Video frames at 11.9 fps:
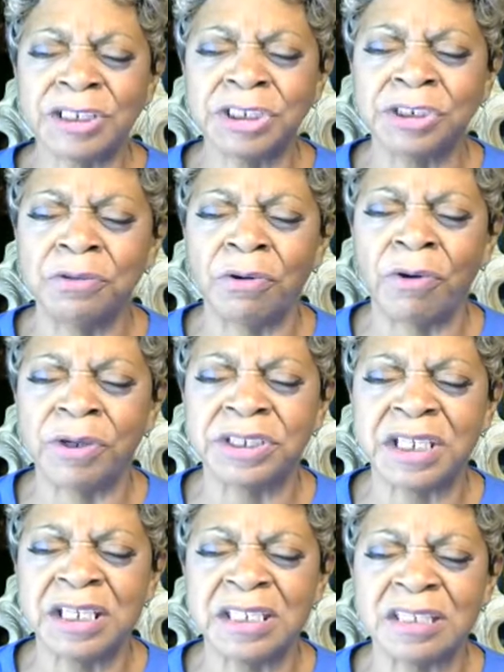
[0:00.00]
going to ask you,
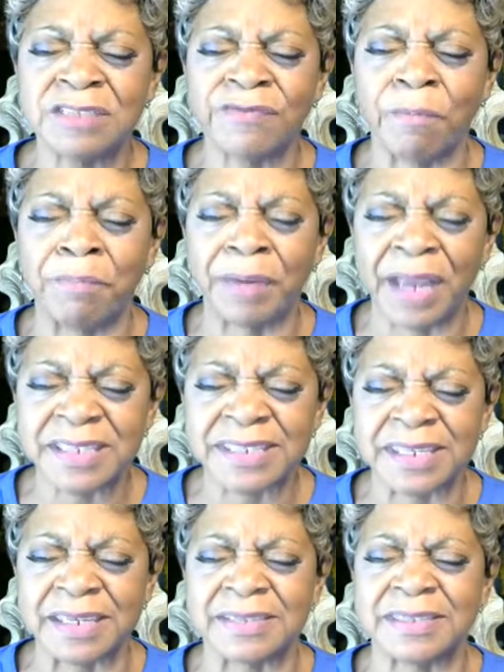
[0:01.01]
Lord Jesus, for
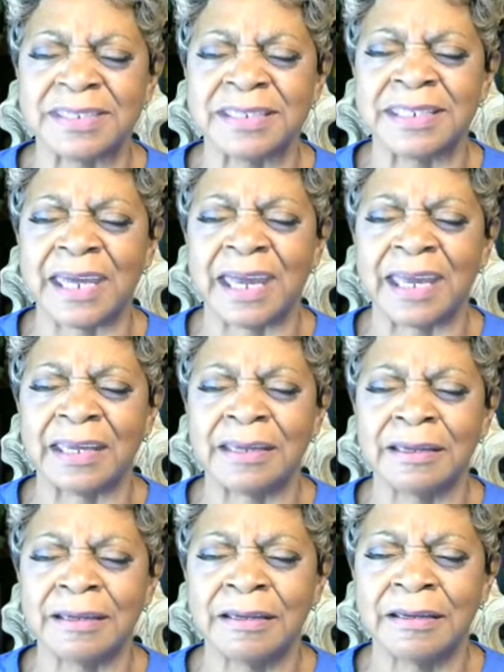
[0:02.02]
blessings today.
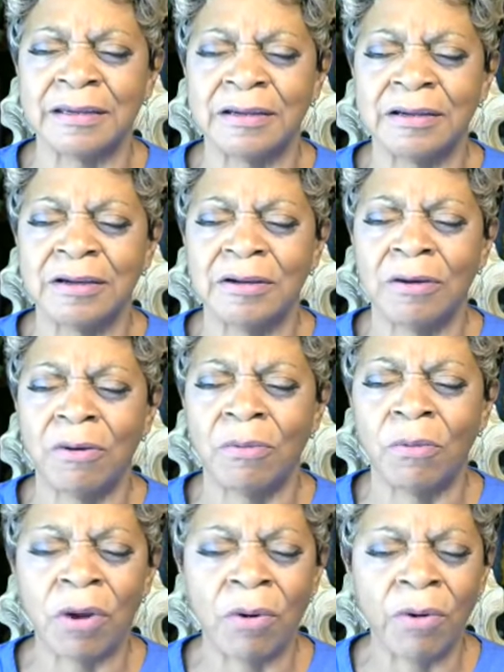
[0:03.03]

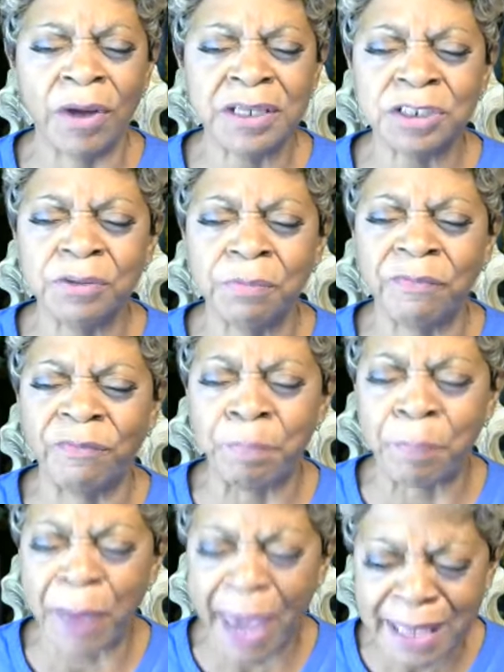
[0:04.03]
We're going to
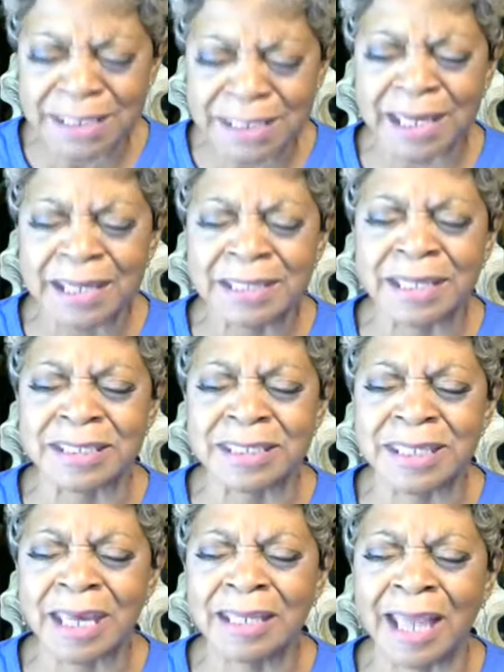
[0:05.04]
bask in
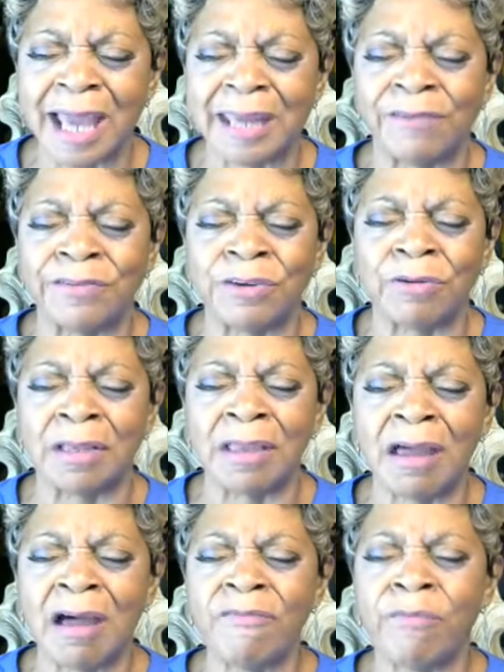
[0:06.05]
the sunlight of your
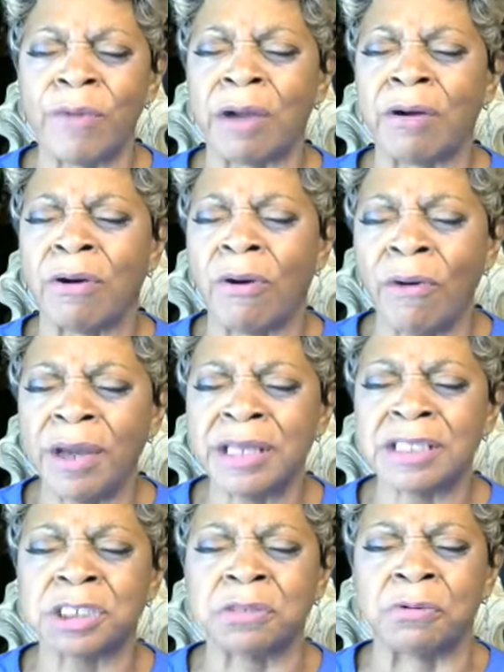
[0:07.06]
love. We're
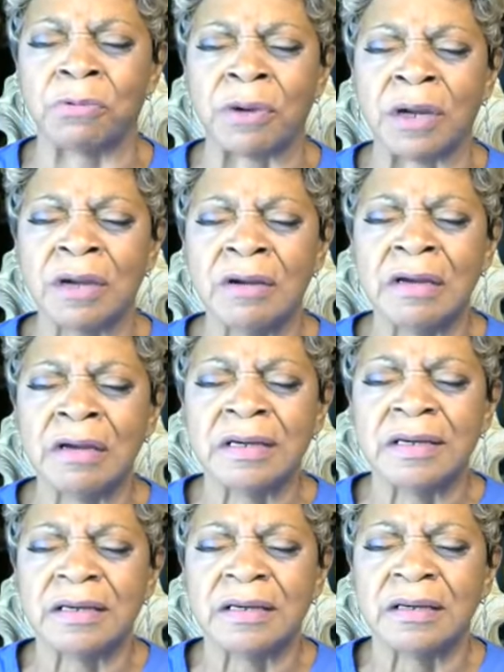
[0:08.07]
going to
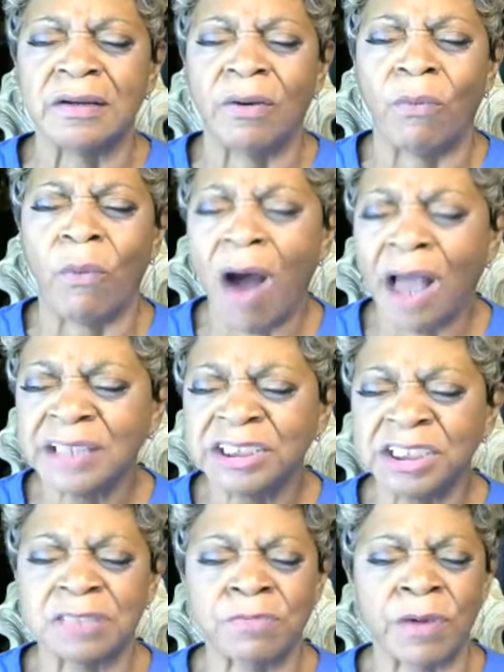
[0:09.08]

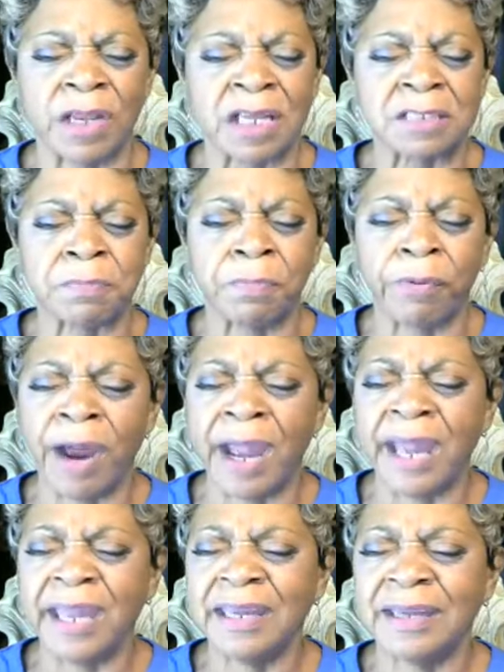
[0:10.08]
watch as well as
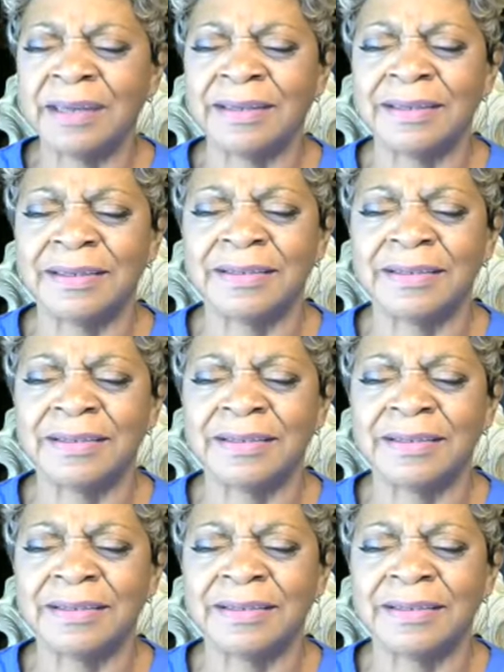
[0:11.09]
pray.